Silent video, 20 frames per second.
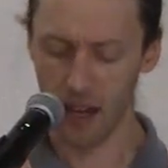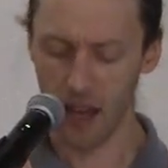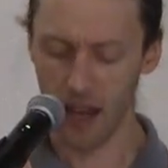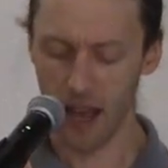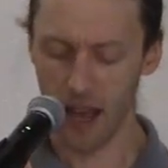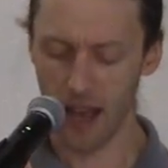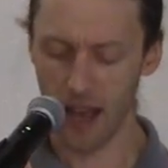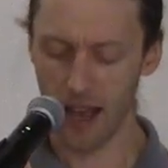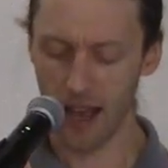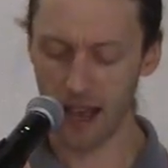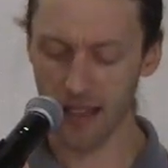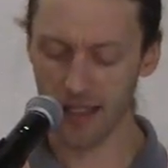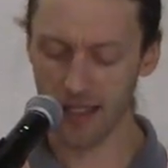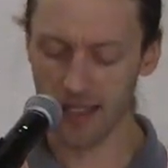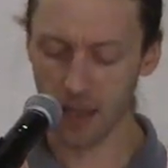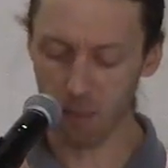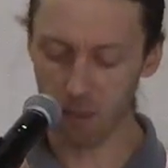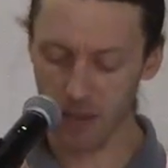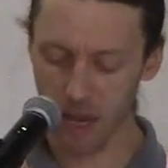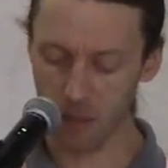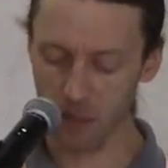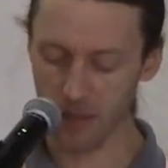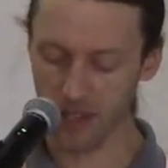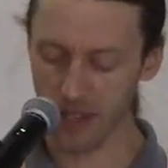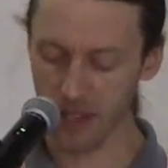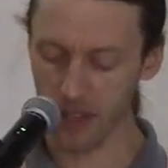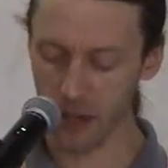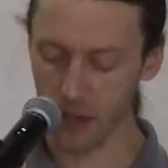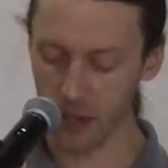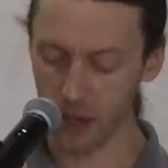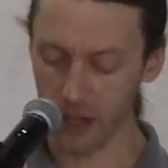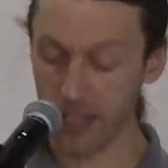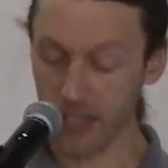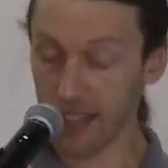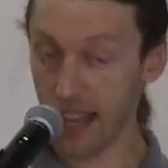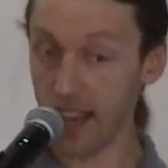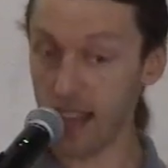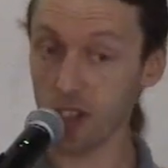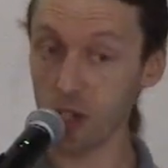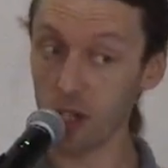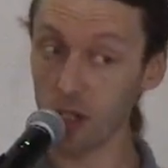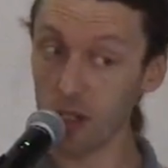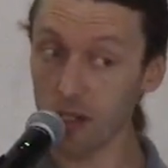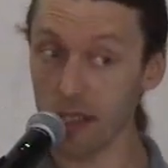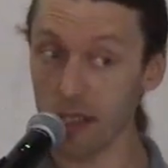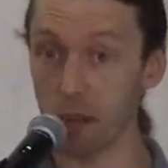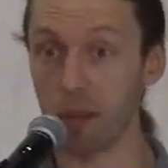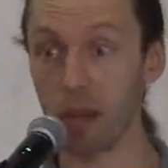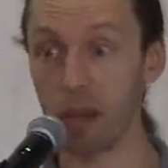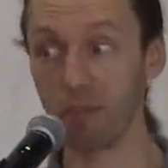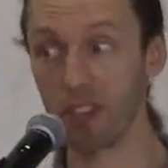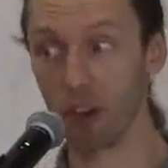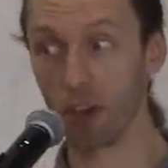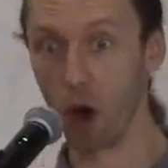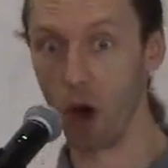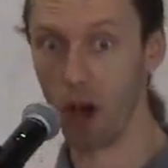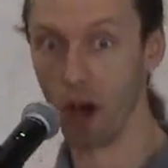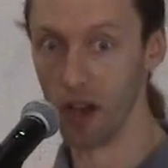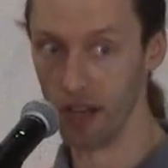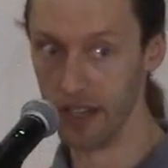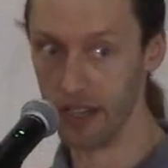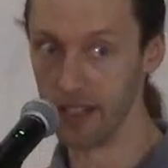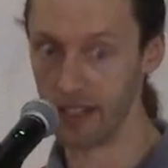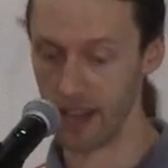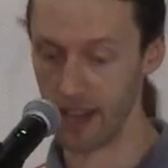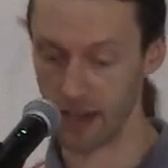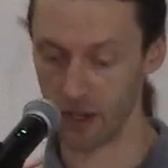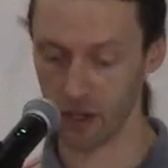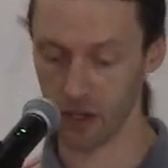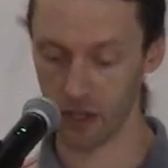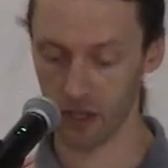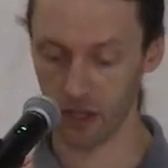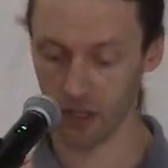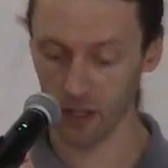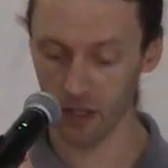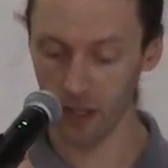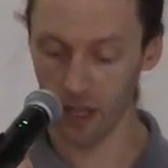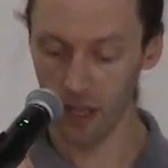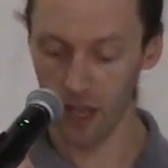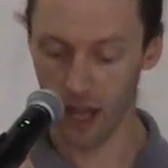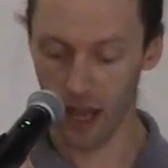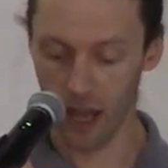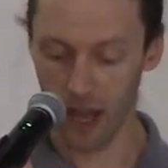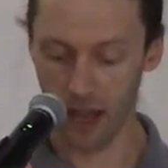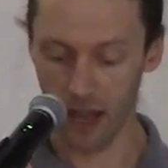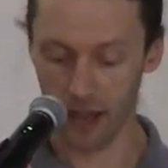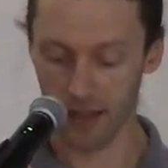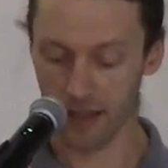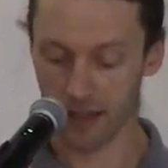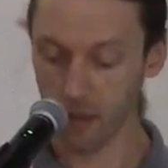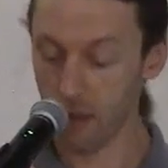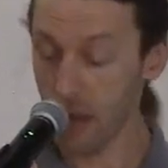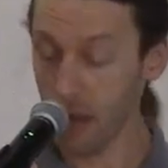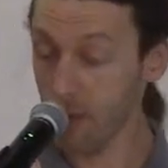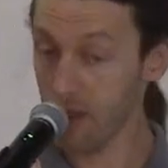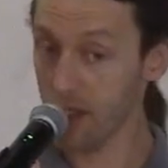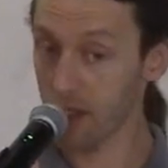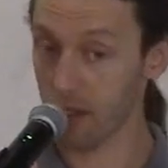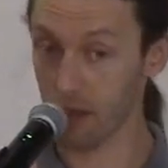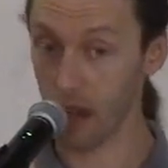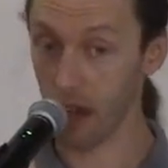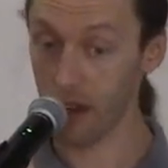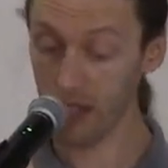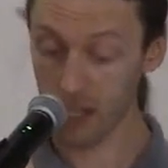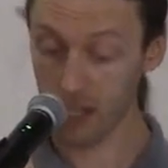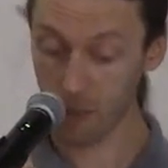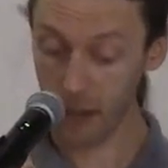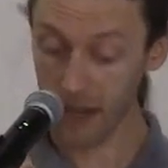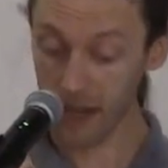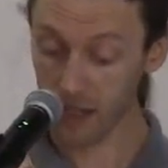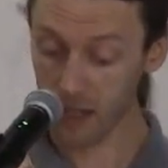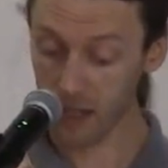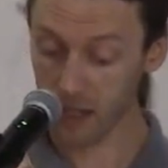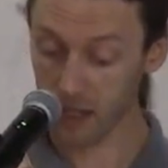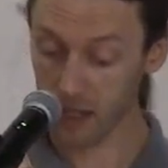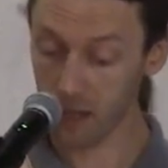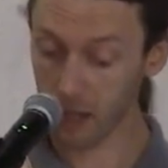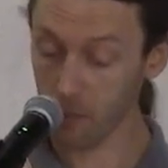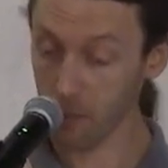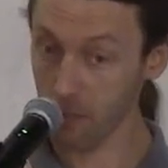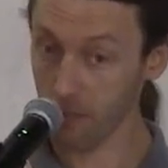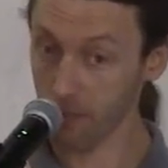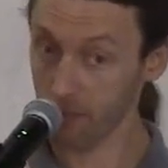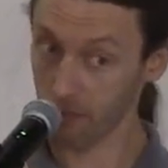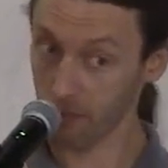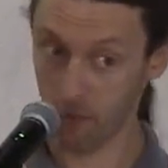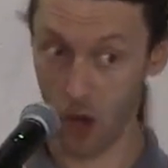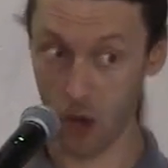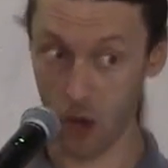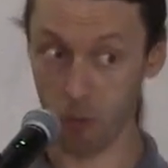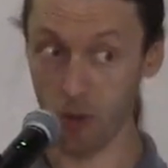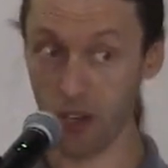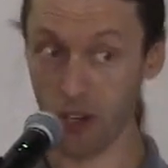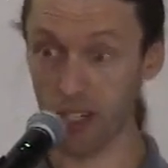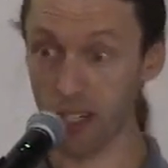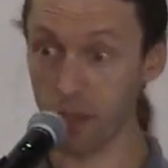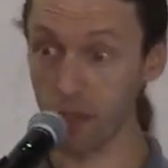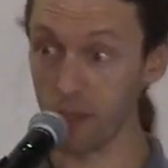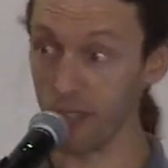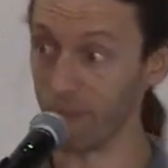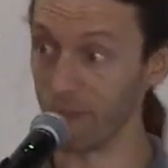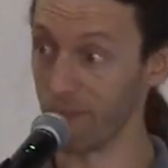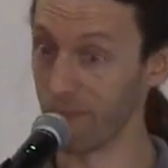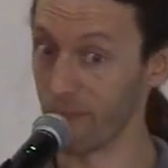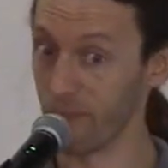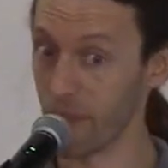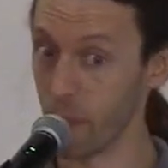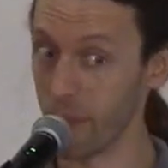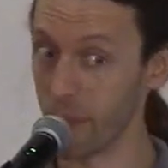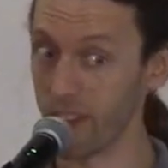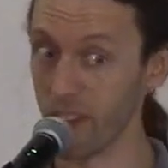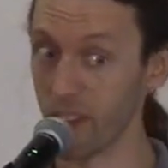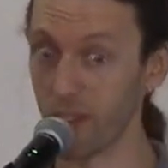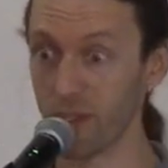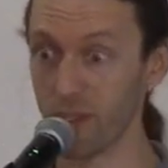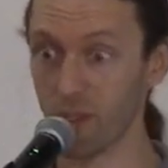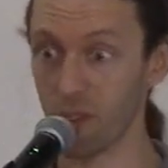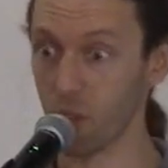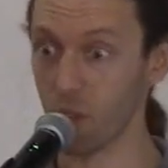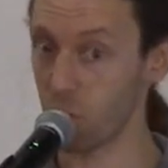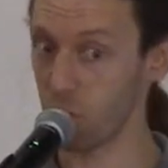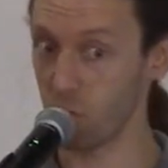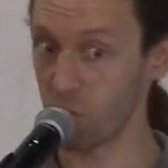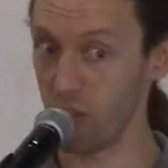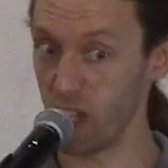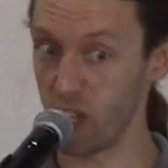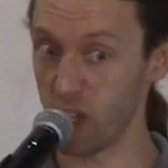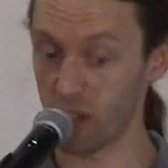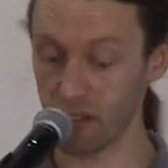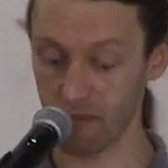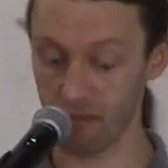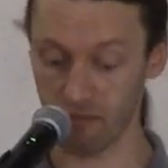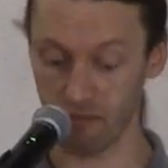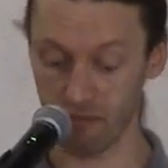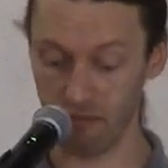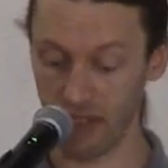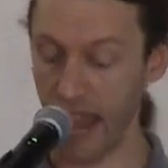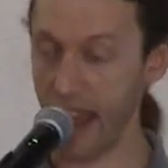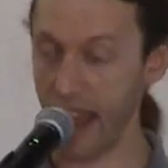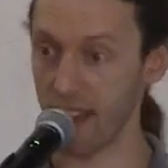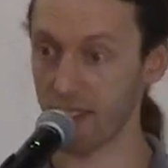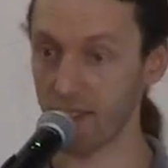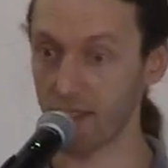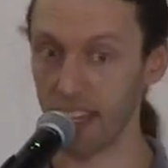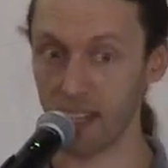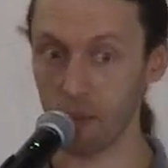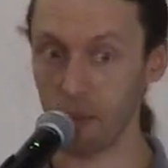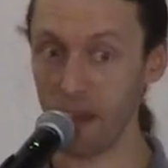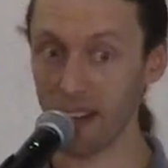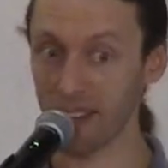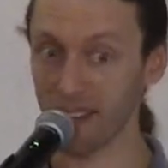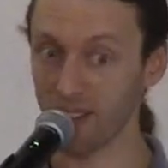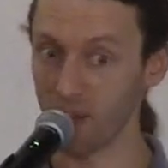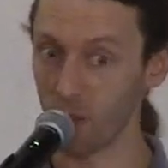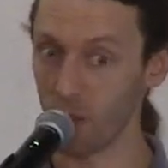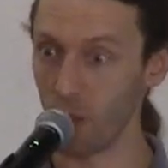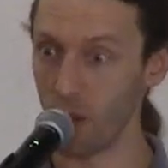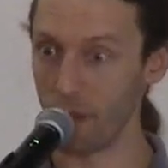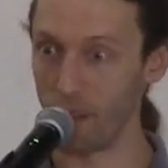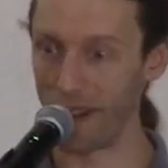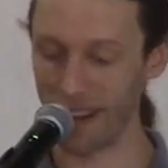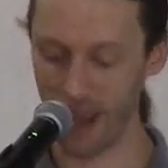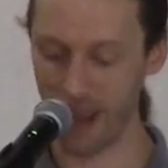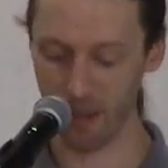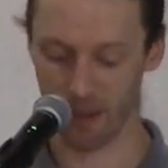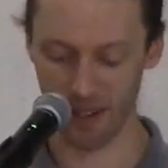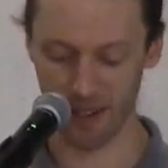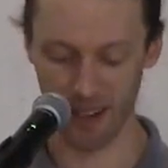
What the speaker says: And sometimes they're intentional, sometimes they're unintentional, sometimes unexpected, unpredictable. The results, you just can't expect what might happen.